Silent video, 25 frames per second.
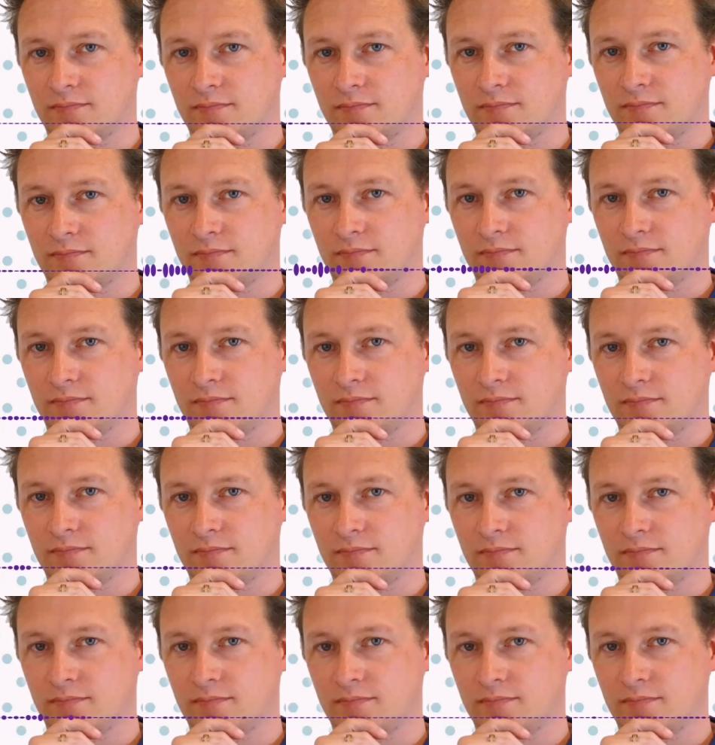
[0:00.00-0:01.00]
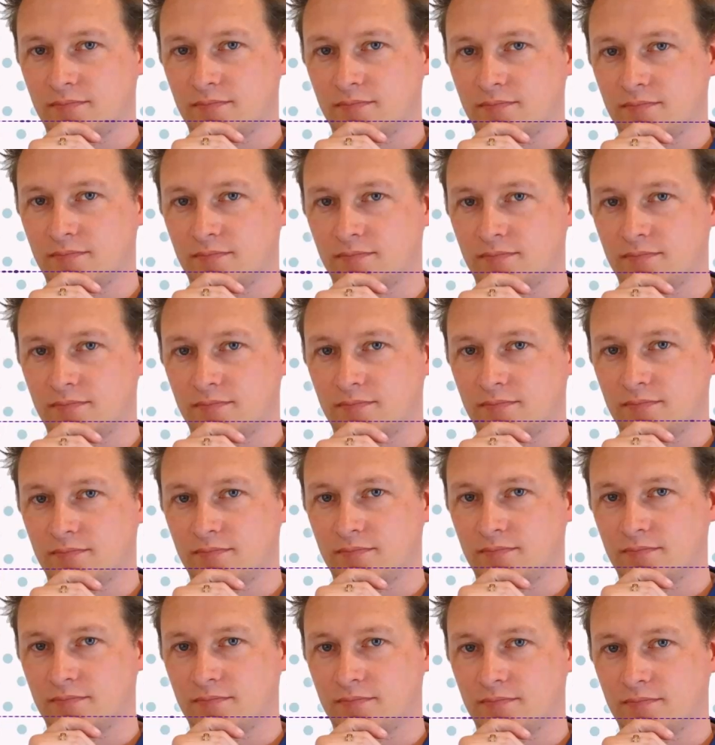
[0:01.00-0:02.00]
that they are expecting a
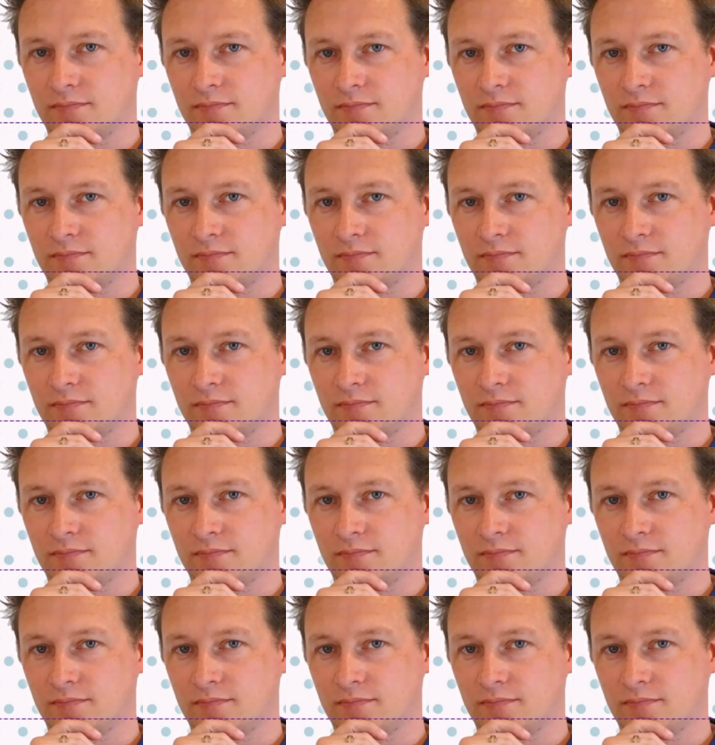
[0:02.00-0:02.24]
fight,